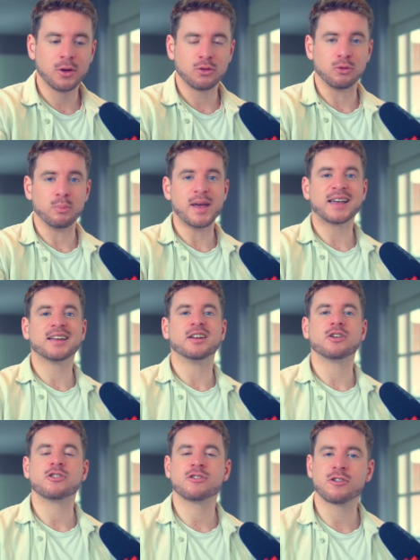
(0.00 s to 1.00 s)
to make it
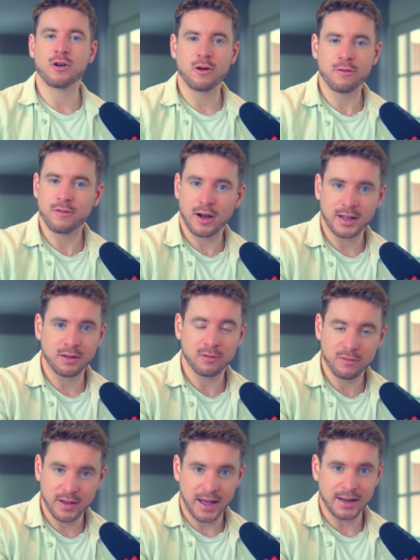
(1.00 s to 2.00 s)
a sure fucking
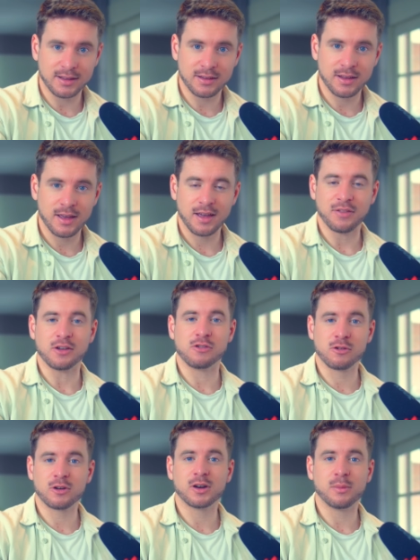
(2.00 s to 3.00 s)
fact that
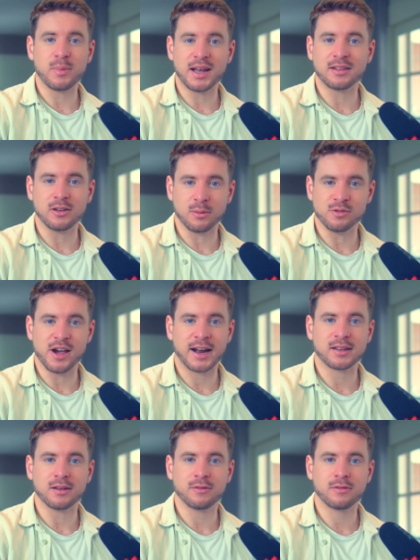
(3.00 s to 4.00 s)
you're gonna make the
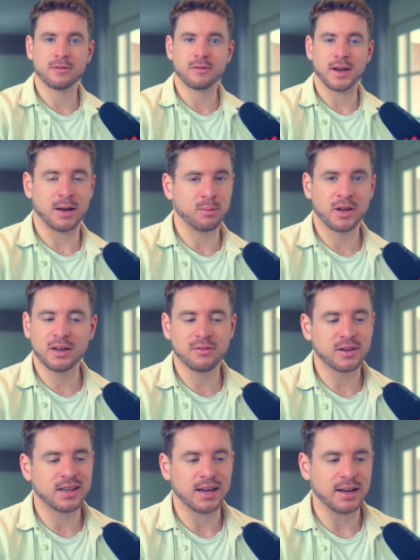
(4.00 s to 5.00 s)
objective. And I'm not
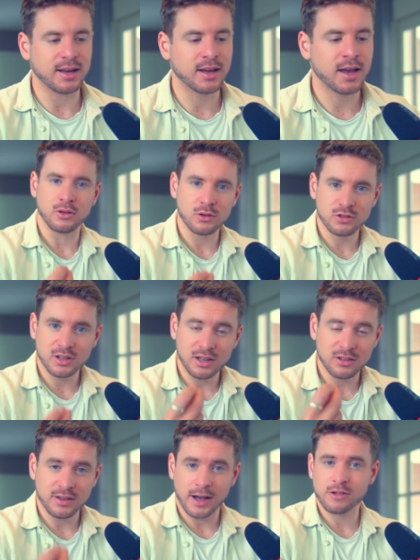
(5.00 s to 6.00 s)
even kidding. Using the
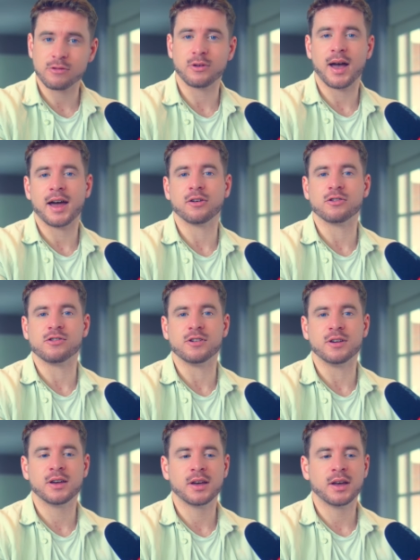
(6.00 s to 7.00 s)
sexual
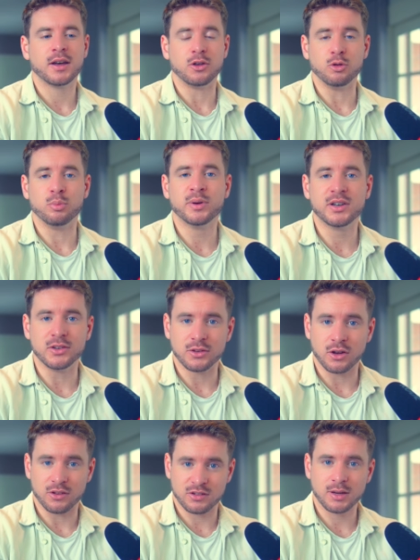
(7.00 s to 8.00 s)
energy you built
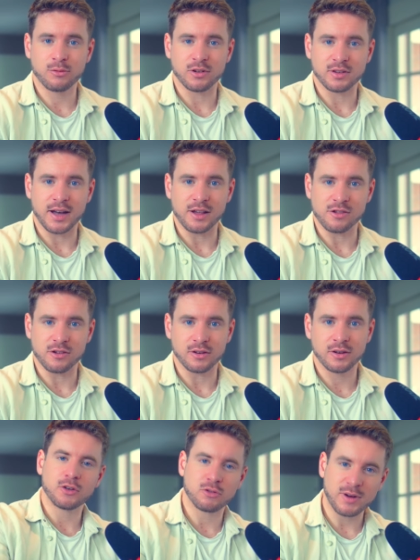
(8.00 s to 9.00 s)
on semen retention,
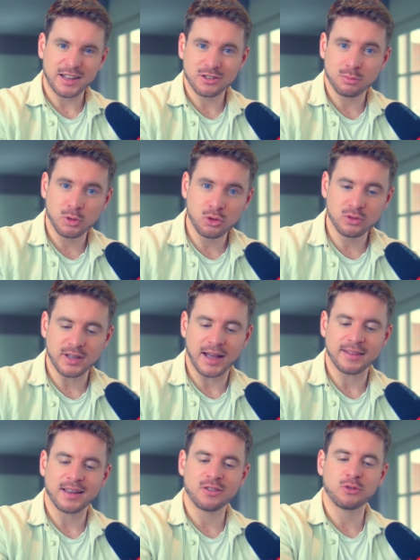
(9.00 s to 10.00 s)
transmute
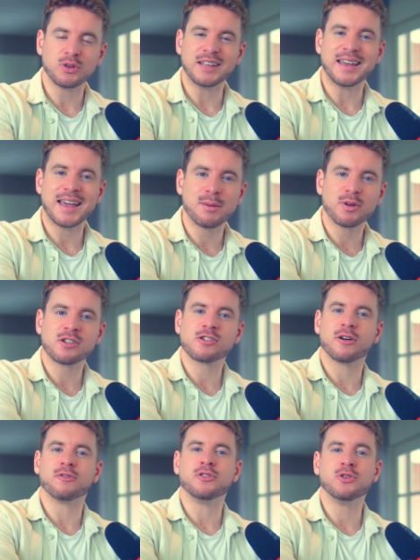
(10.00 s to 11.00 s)
that into the image
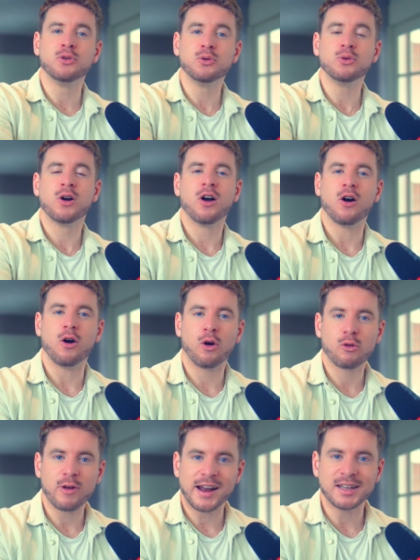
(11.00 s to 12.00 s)
of you
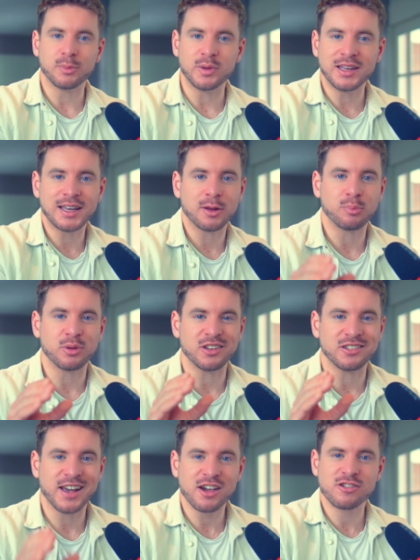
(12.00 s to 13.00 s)
already being in
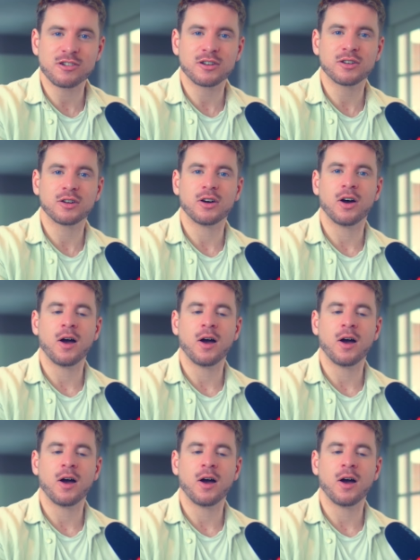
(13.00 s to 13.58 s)
possession